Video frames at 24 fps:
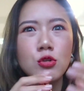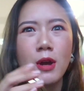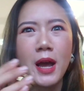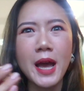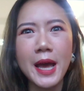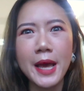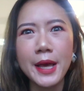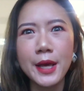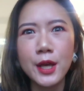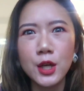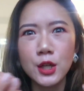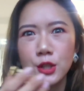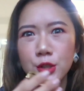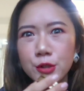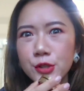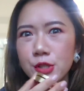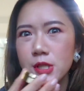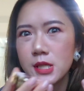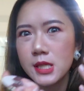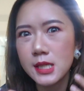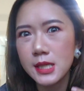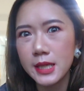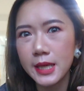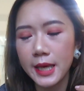dry on your
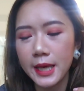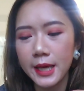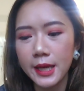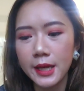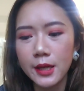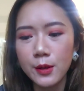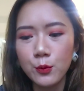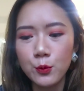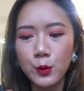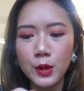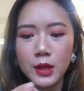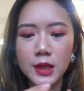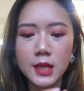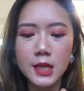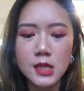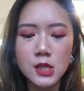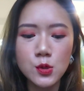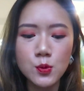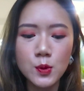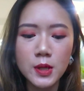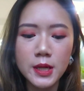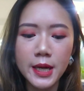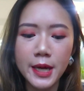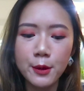skin. With
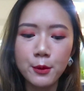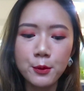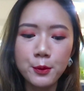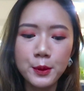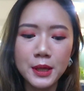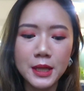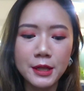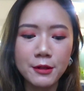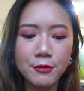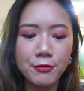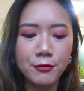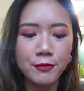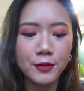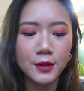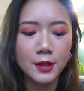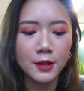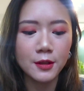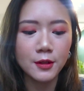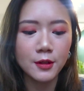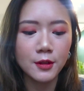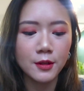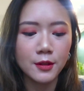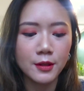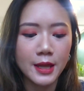this one, I don't really
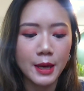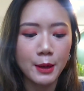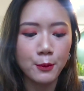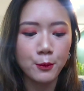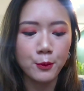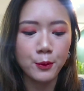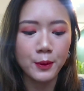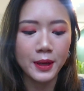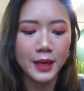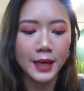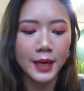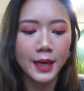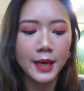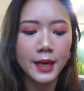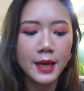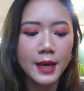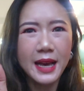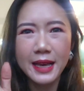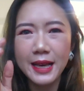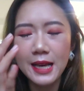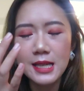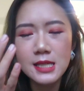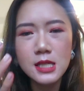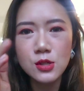feel that way.
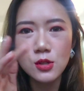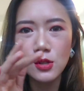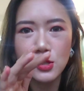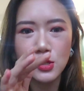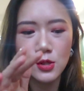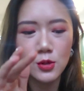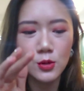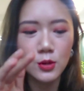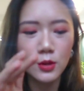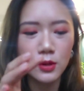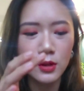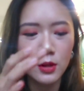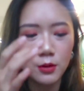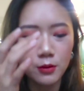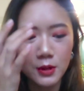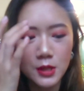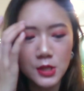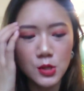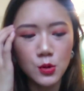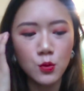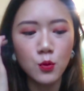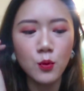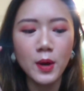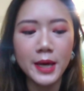I guess it's also the
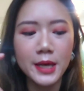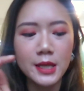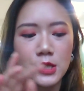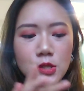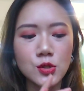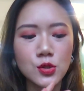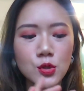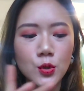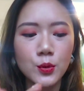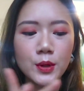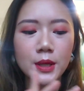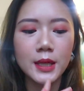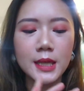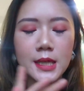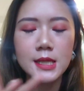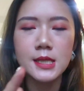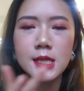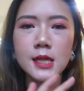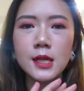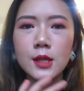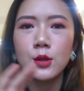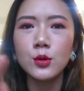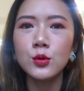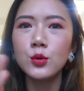reason why it's so
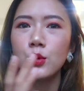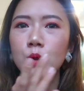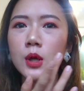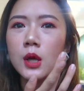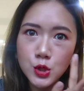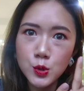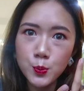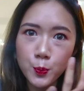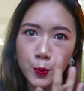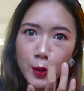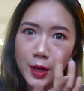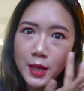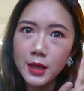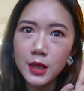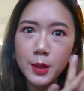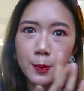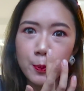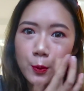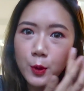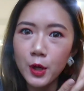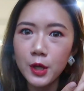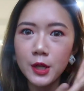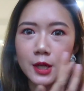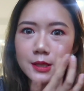easy to spread
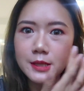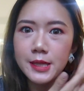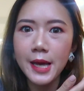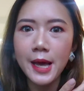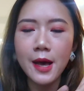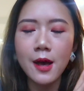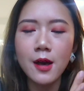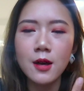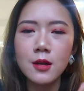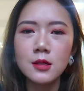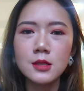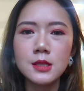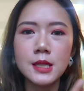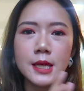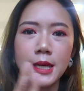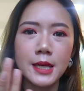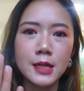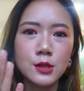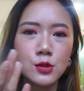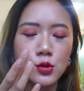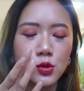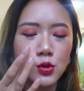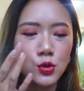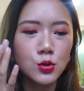the product out
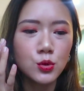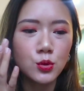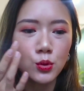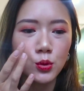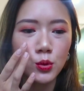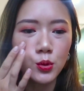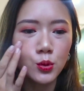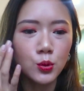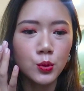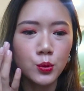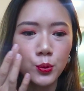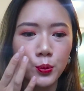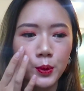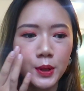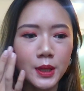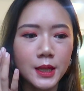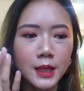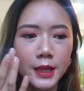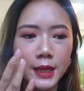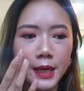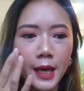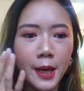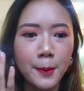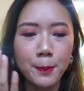and to
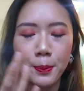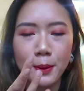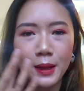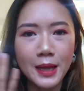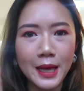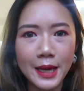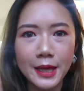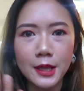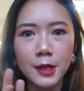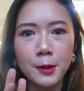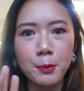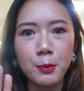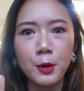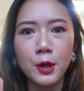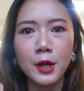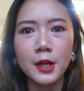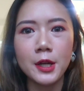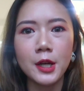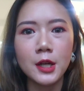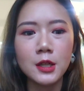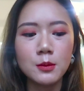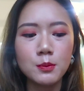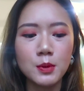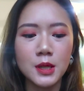really apply the
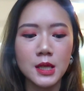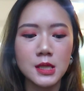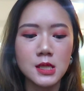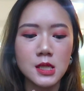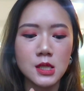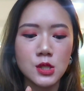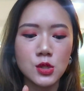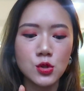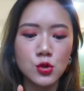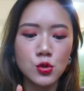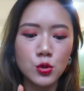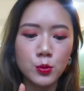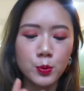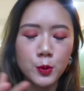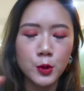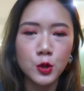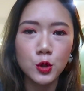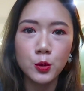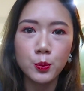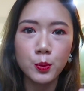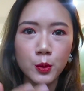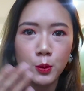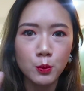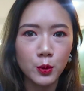product because it's super
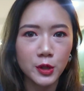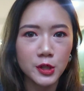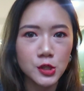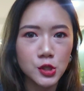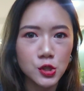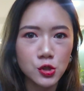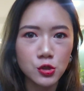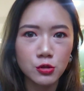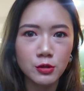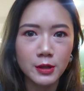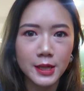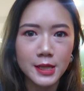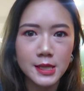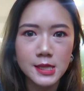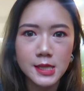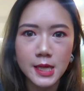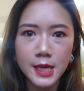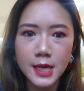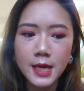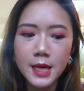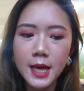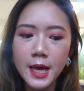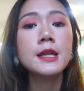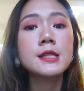duper
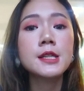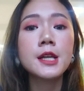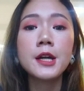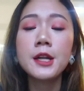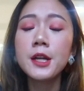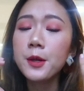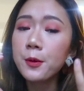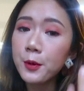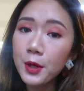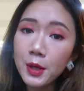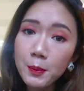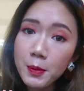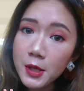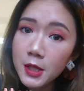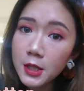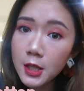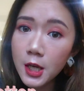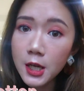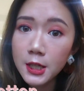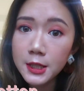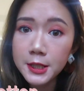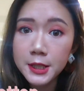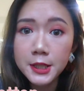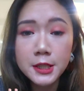moisturizing. It's got Arabian
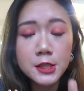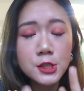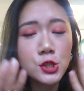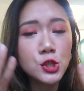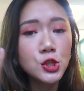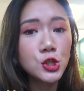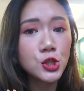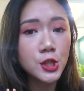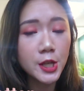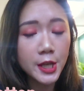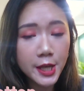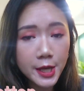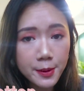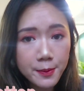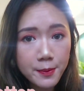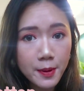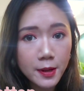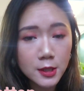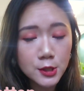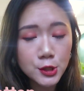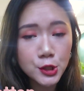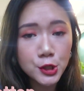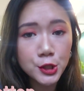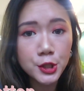cotton, shea
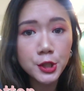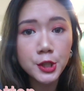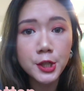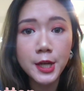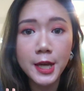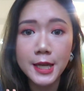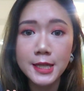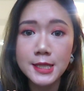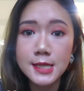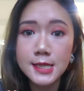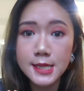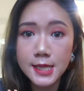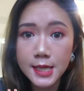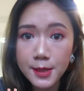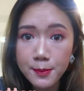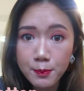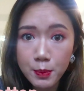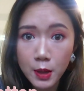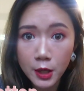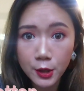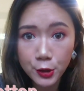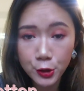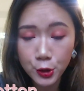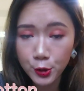butter, and sea
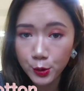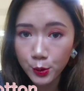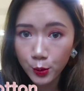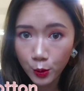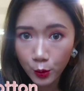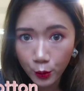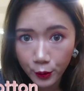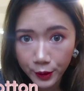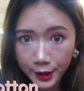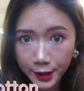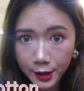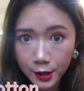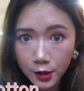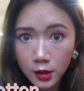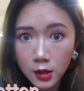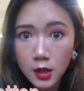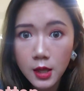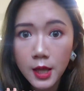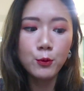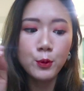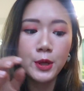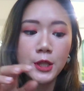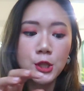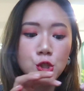buckthorn oil,
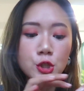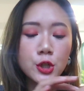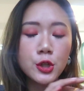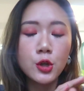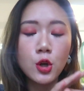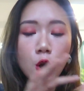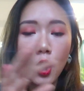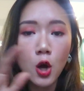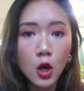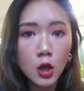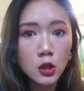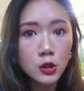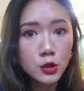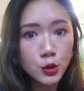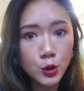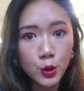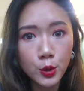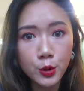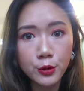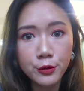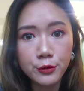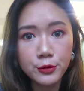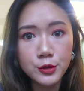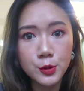which are all
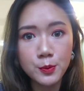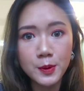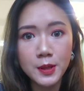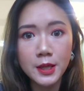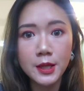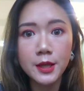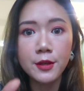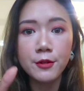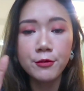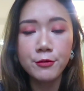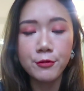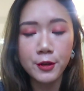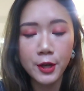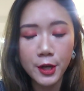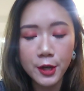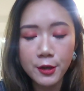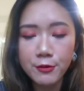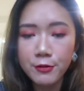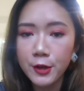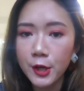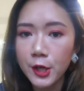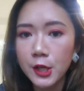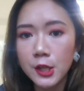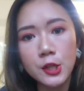known to be very,
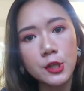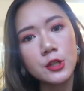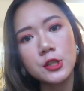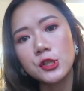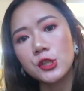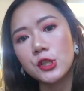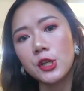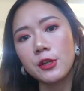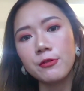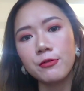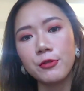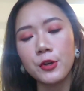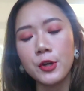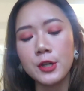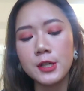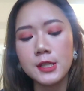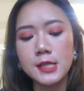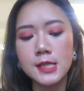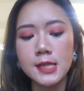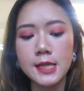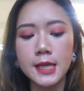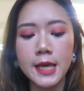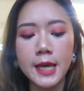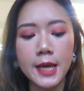very nourishing for our
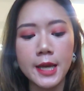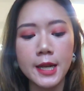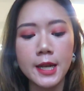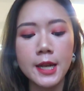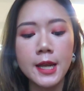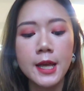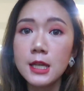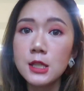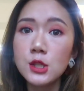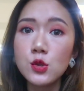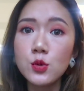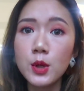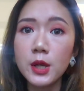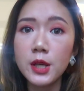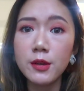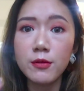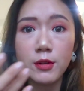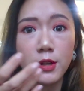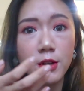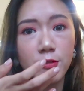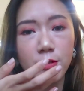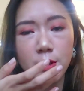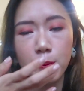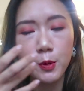skin. That's why
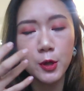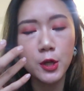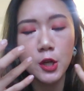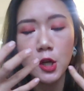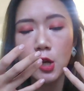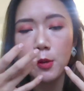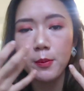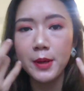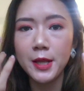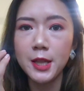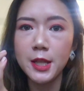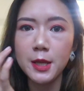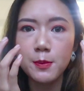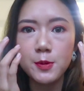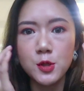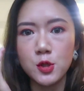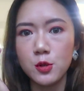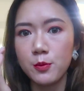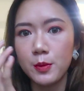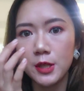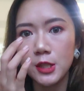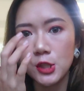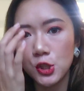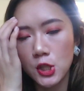even if I put it on my lips
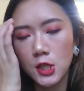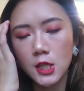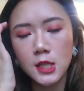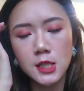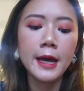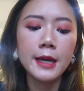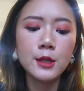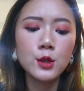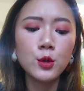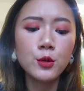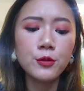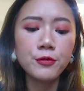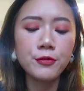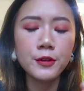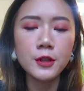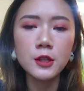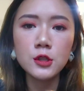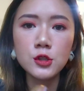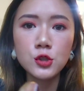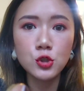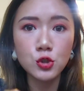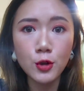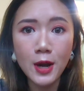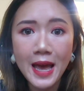or my cheeks, I don't
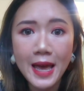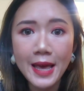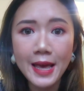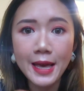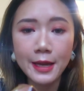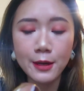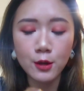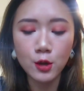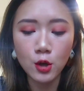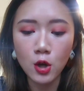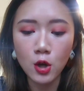feel dry at